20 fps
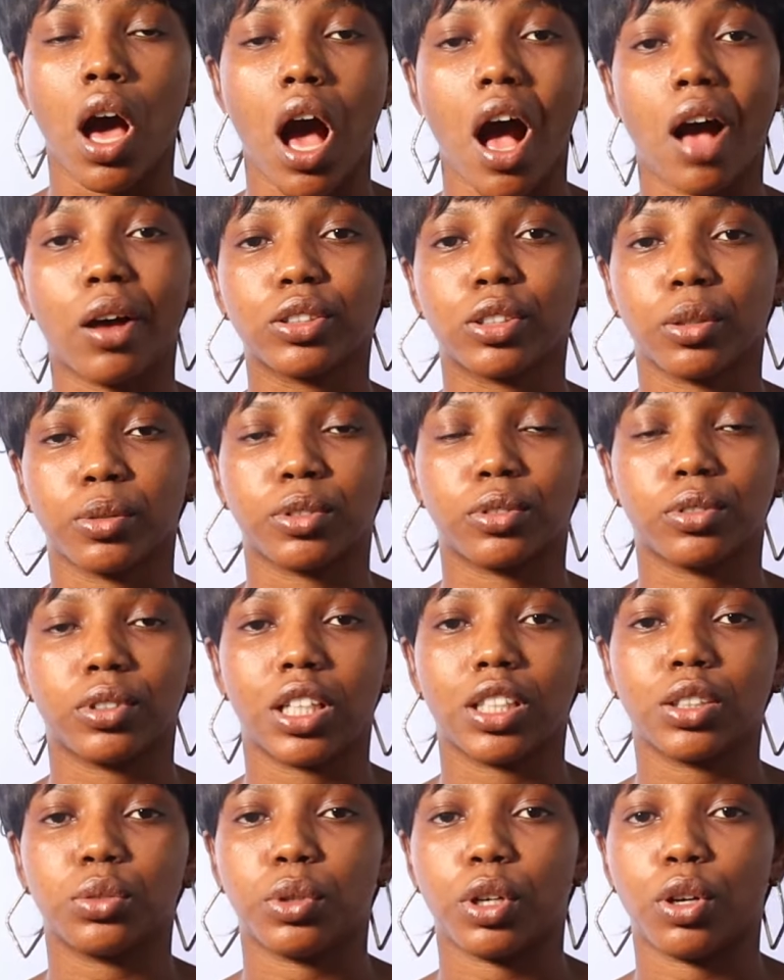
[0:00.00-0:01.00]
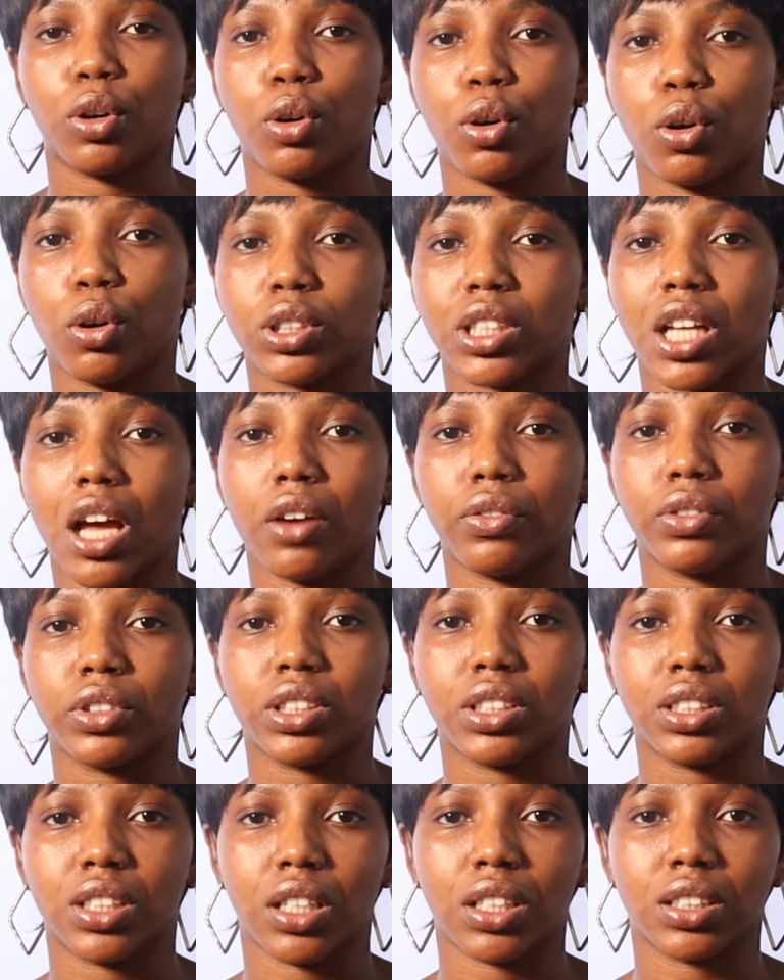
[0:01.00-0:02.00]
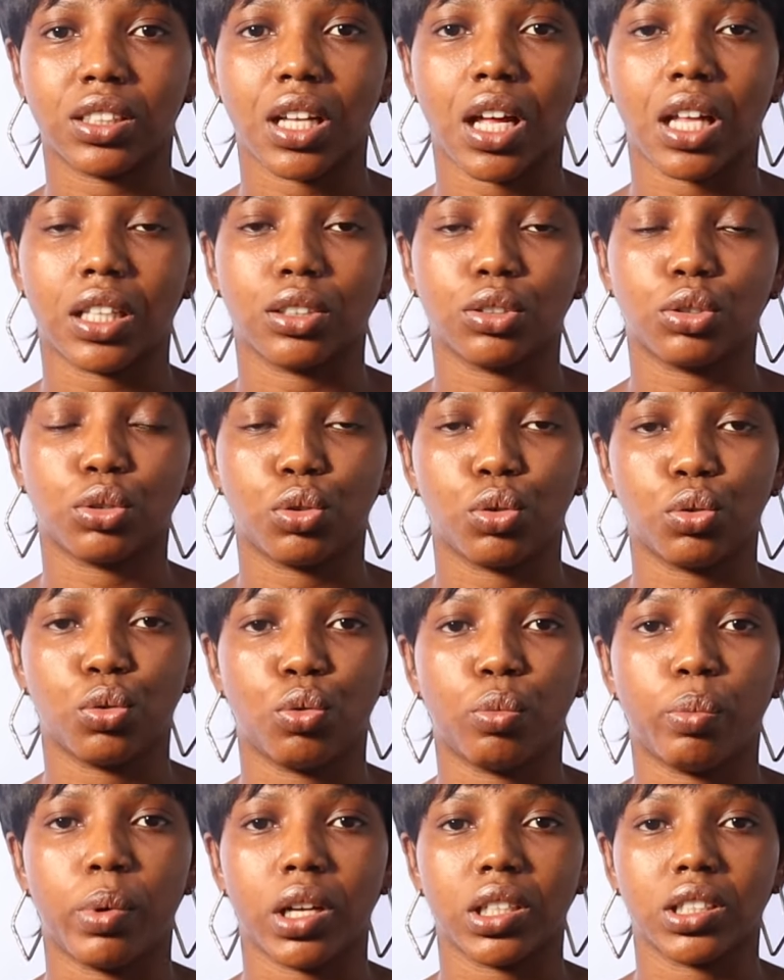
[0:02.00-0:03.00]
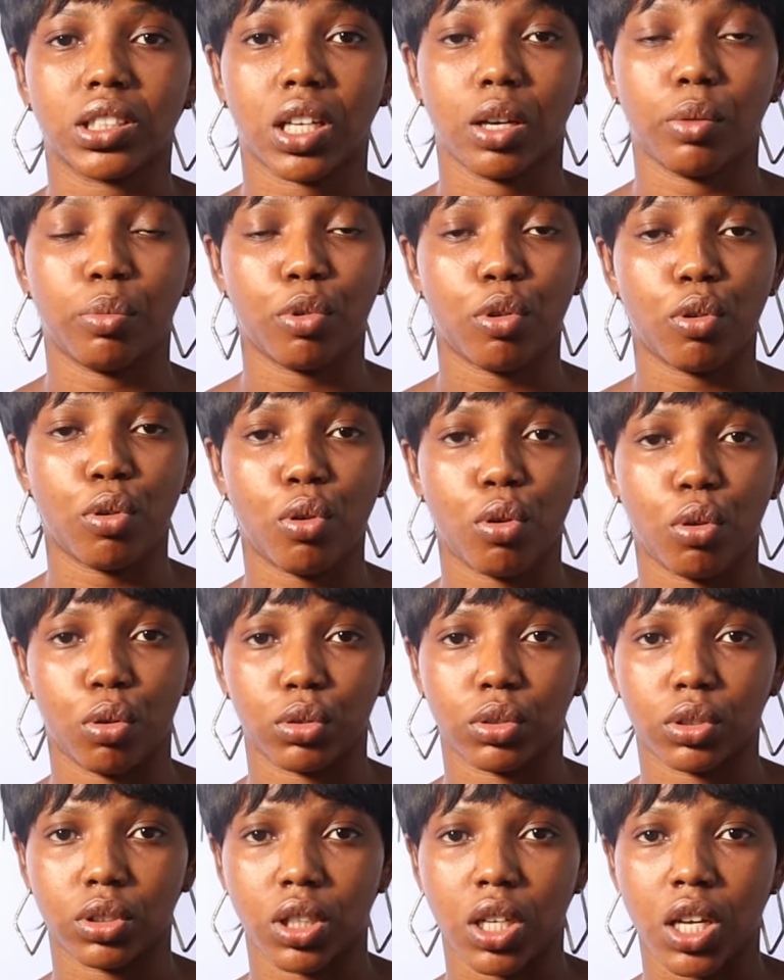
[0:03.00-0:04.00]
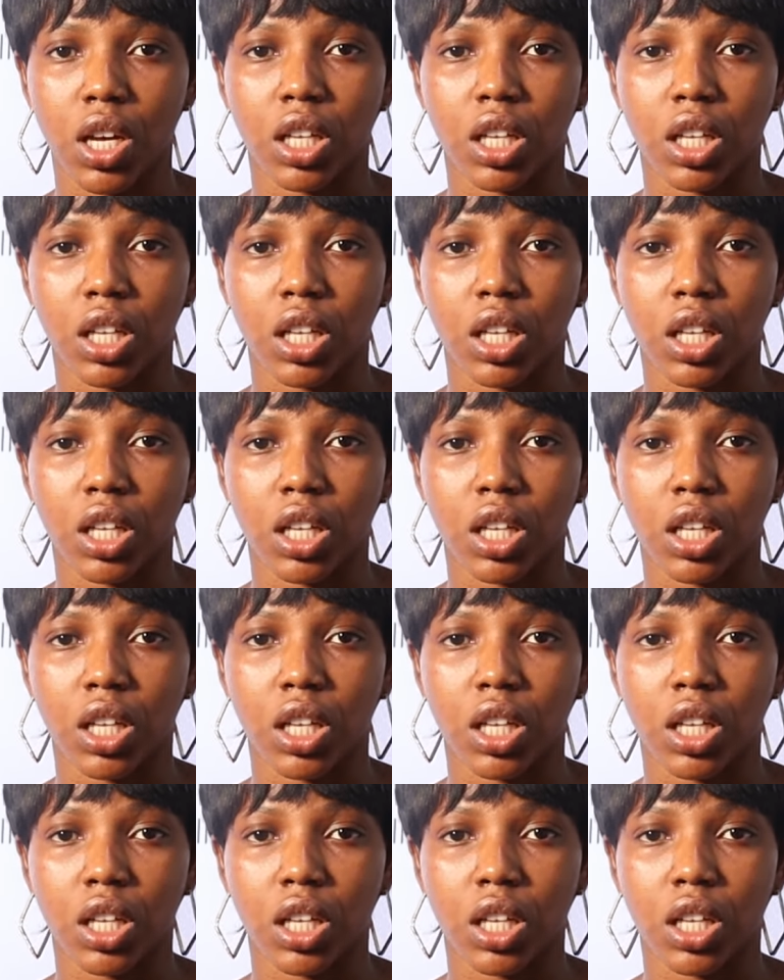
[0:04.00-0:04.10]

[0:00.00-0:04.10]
how some students were caught having sex at the school basketball court.